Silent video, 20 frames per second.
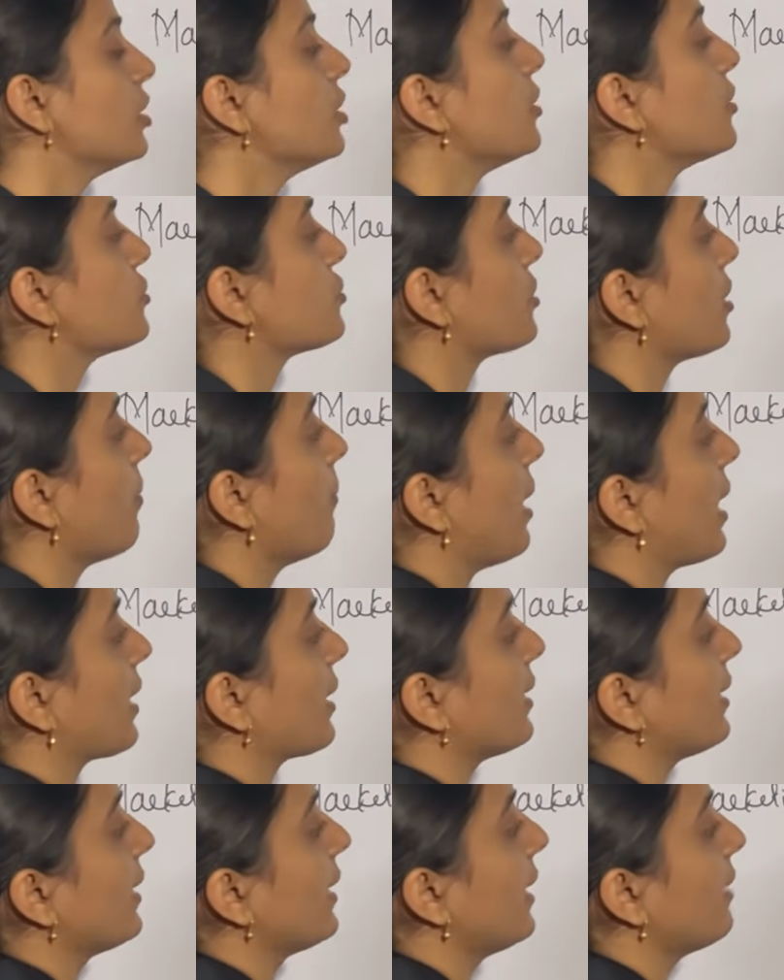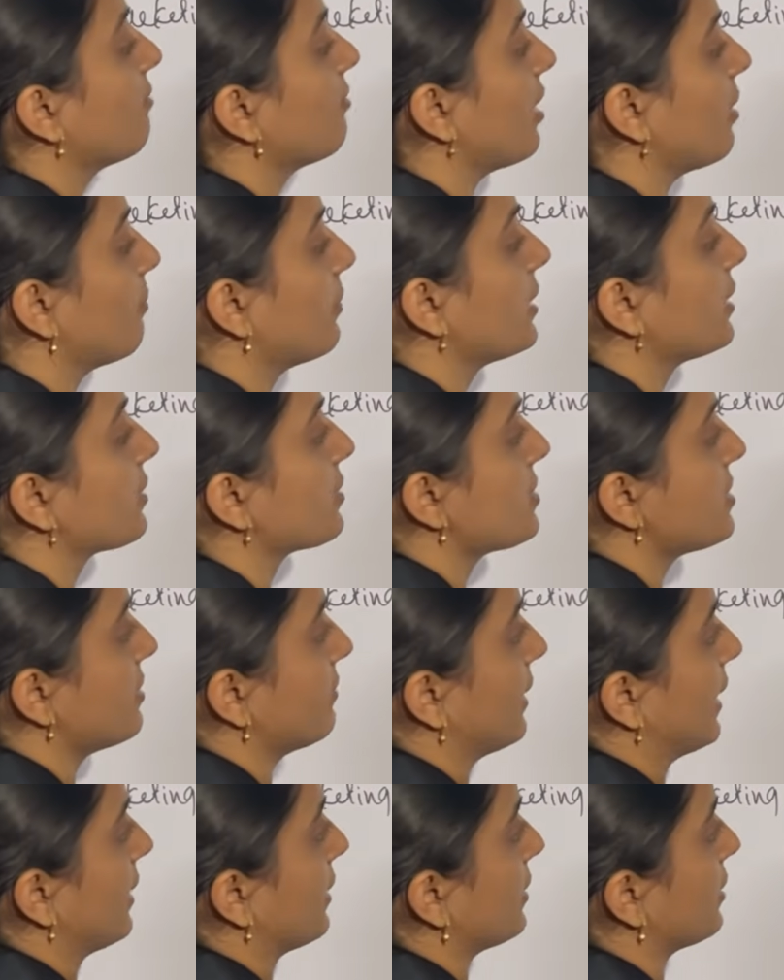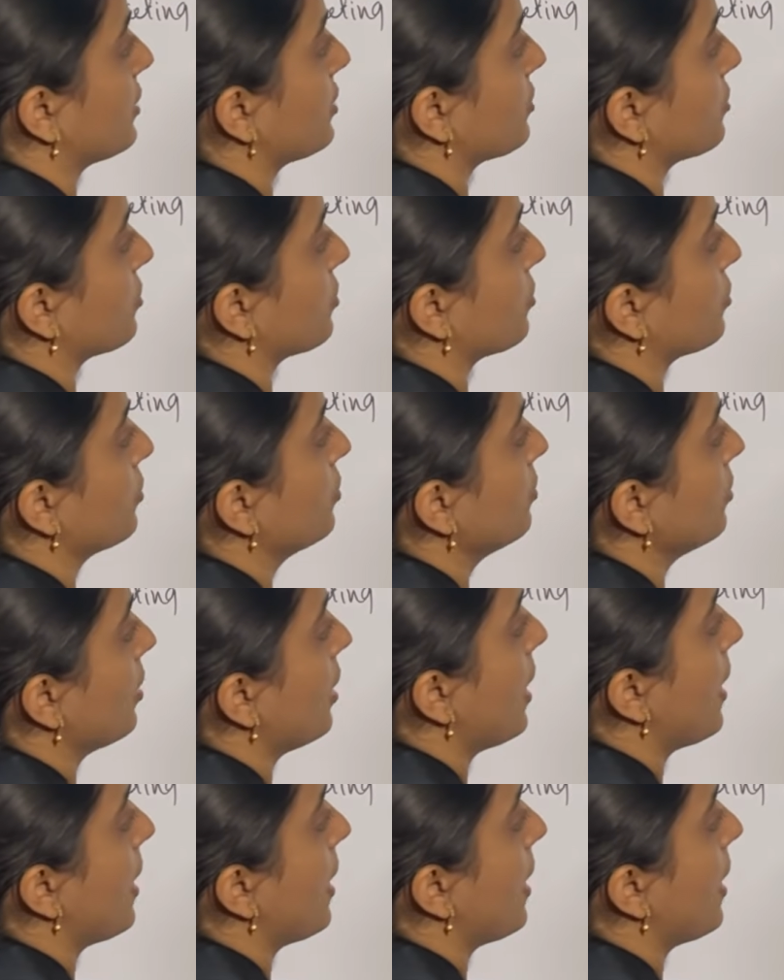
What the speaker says: So the marketing environment is divided into two,